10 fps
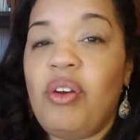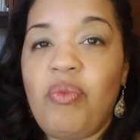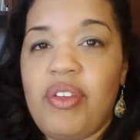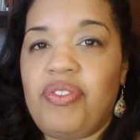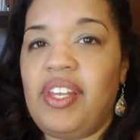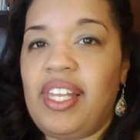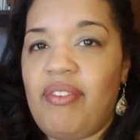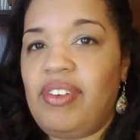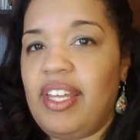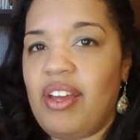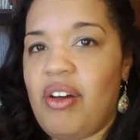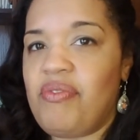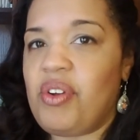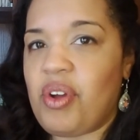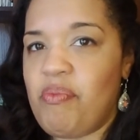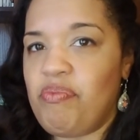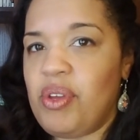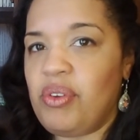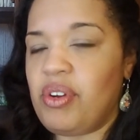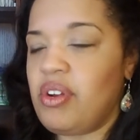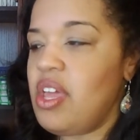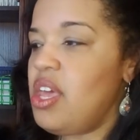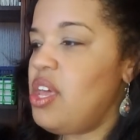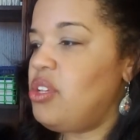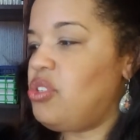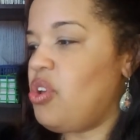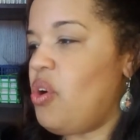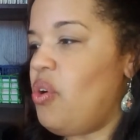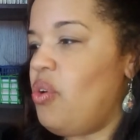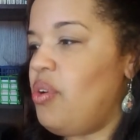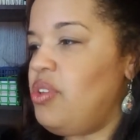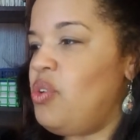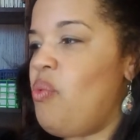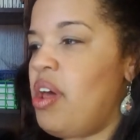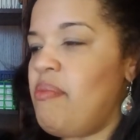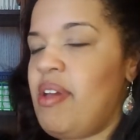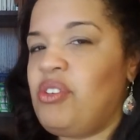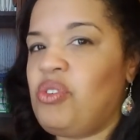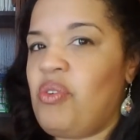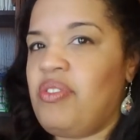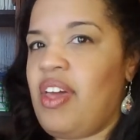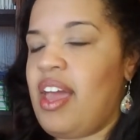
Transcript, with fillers: with the leveling of your computer. So you want to make sure that